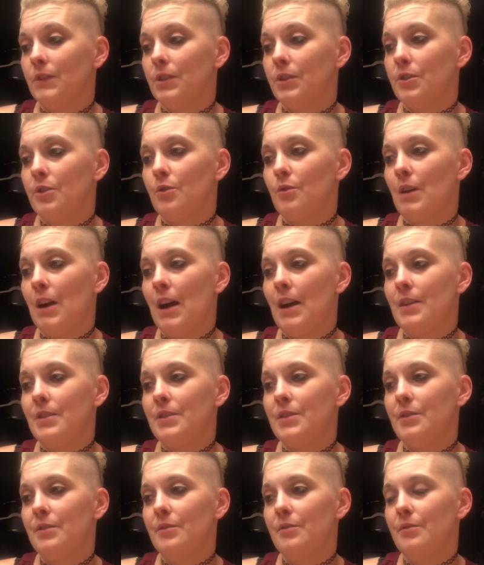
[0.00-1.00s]
try
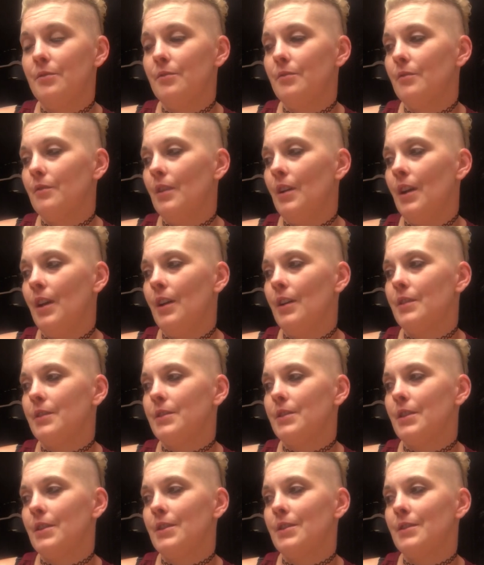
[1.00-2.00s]
to
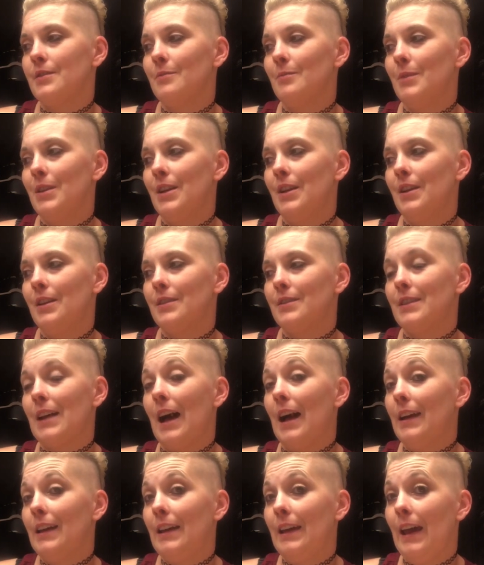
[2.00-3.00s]
answer as many as
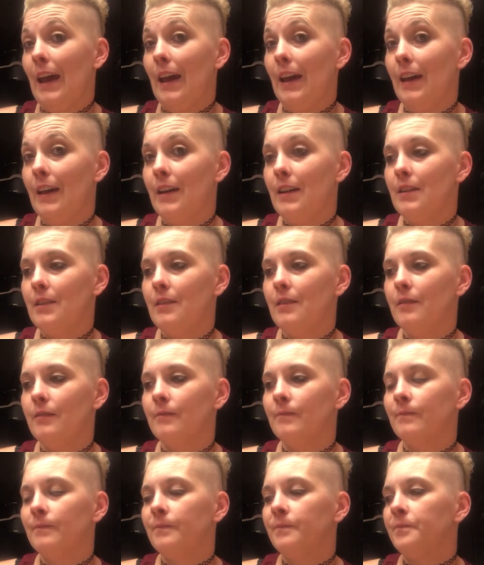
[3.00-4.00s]
I can.
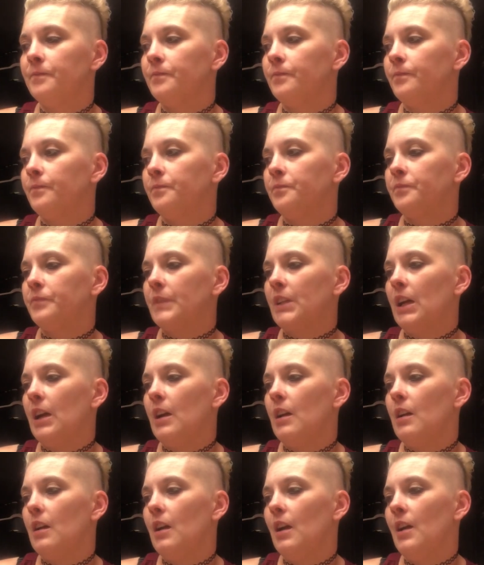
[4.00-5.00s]

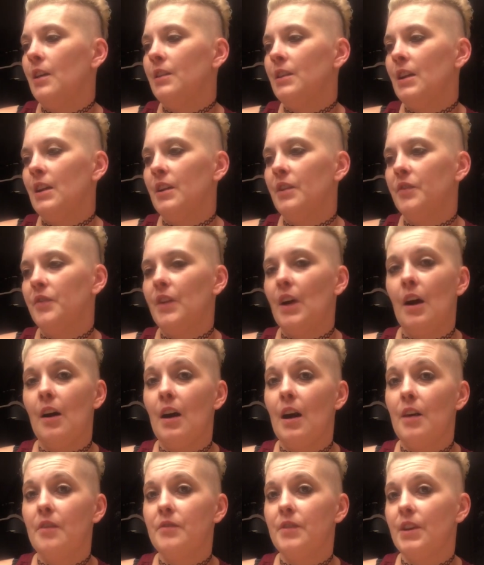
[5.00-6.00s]
And then if y'all
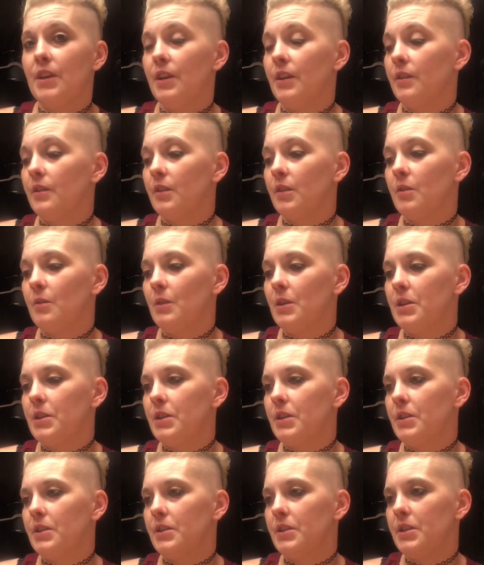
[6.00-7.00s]
have any other
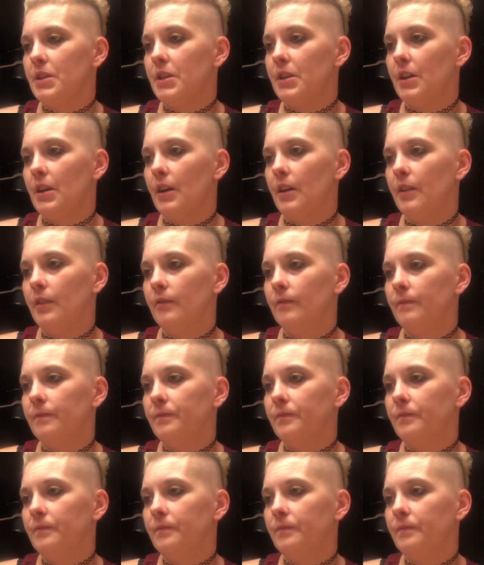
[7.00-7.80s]
questions, you know,